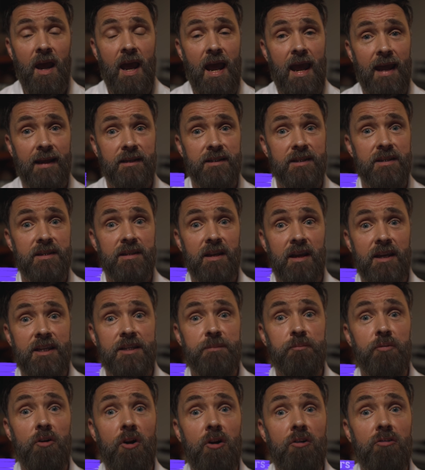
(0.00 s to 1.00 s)
exercise
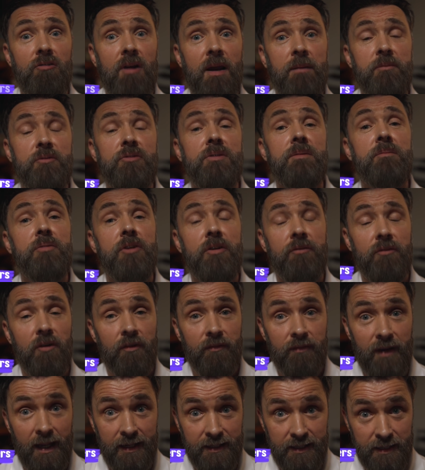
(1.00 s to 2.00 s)
program to improve
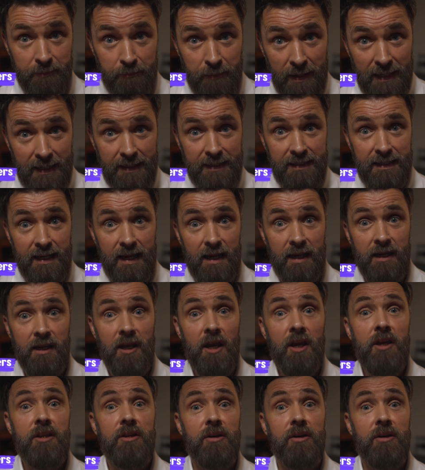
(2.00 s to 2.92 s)
your flexibility,